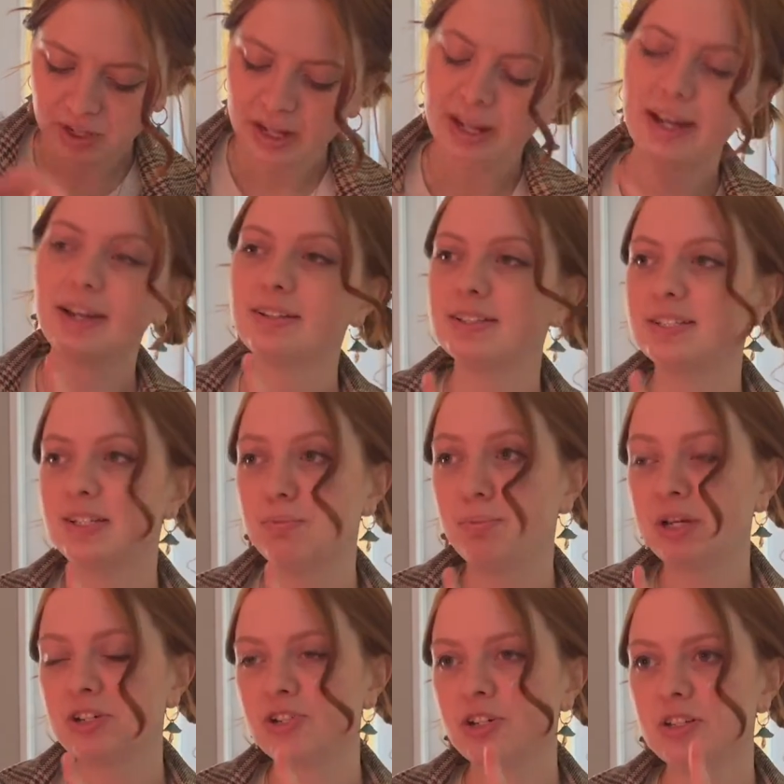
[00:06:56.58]
Its
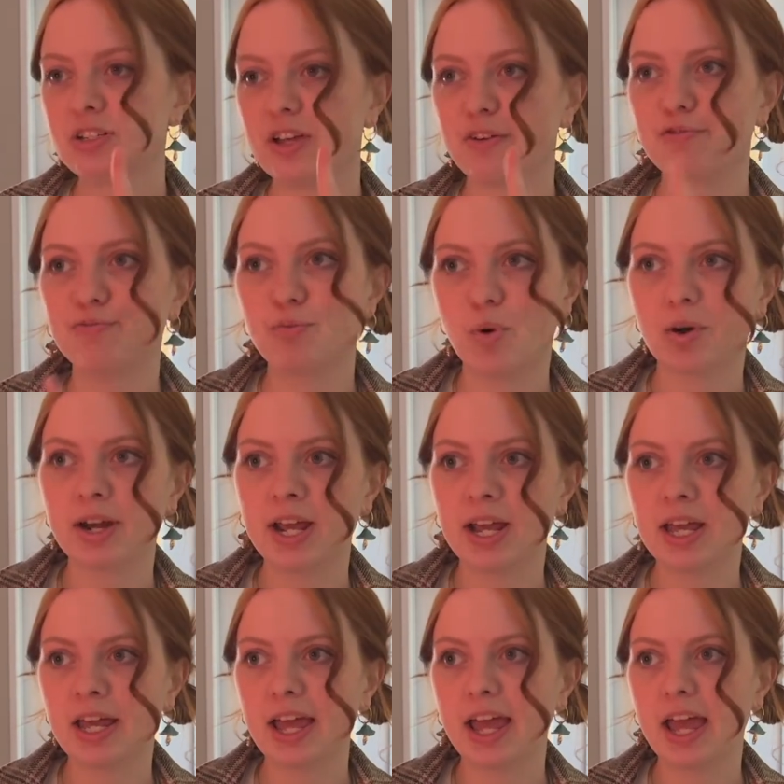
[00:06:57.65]
depictions of
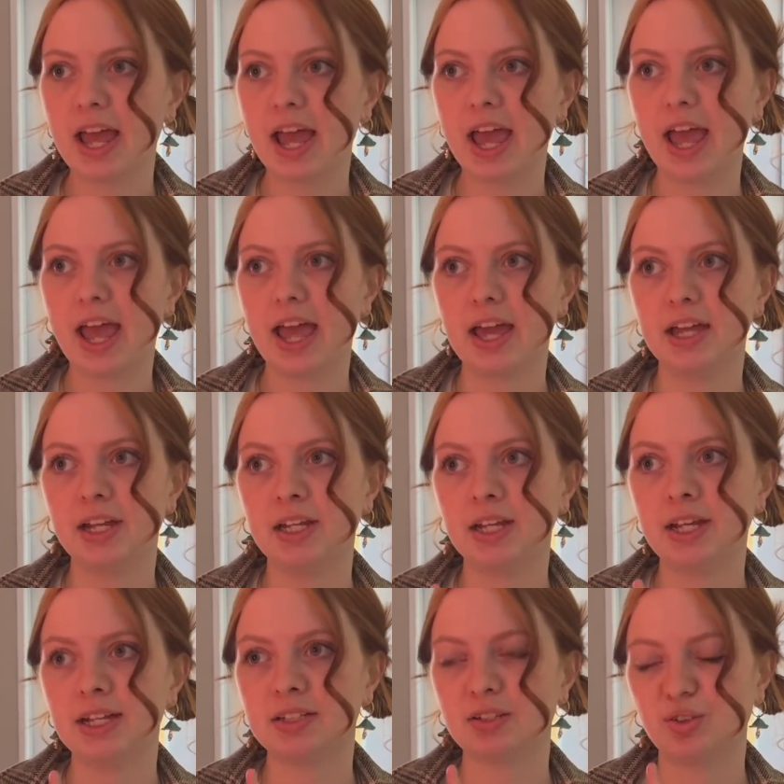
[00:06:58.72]
mourning and
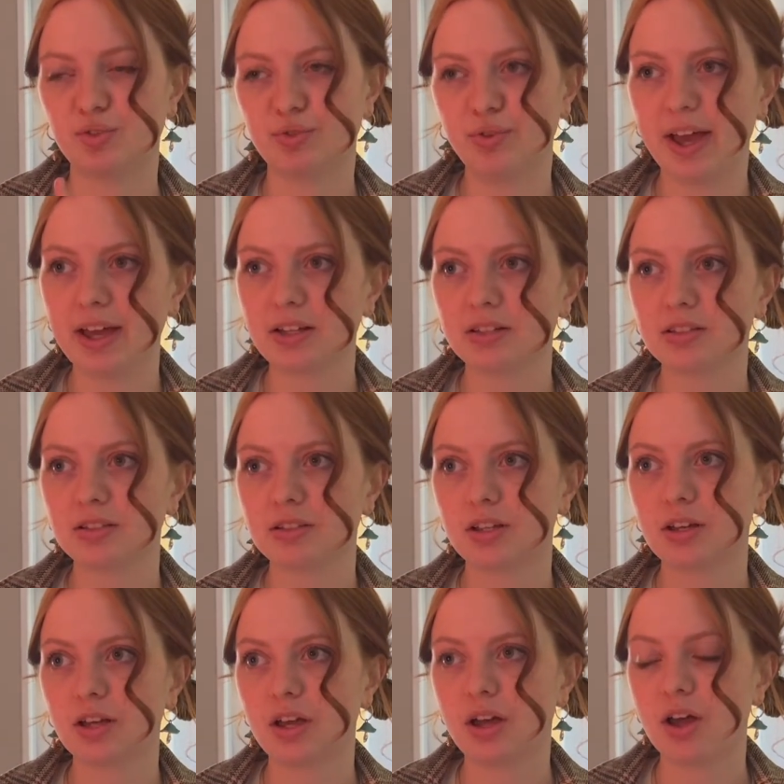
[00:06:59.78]
its effects
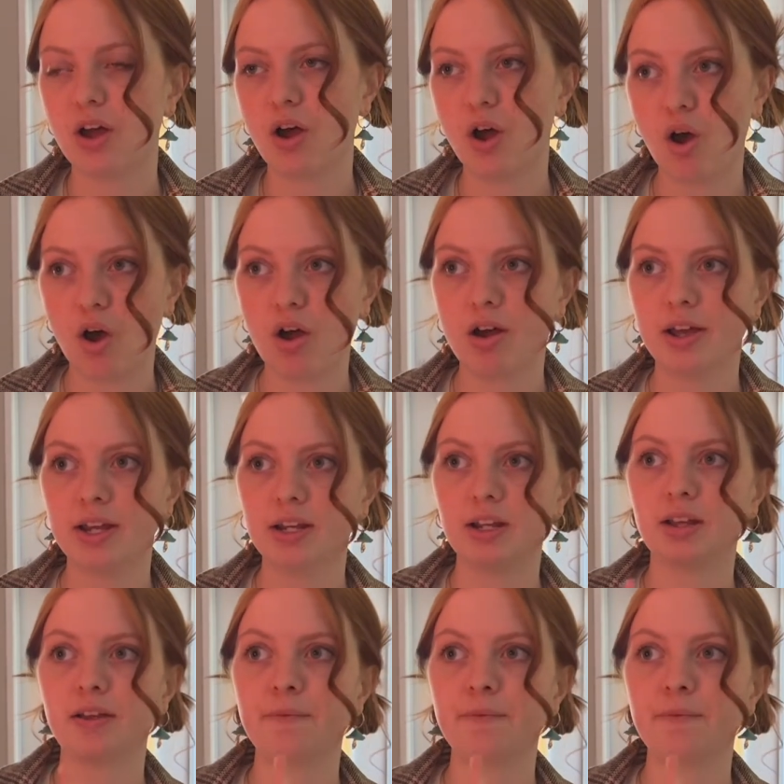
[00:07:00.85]
on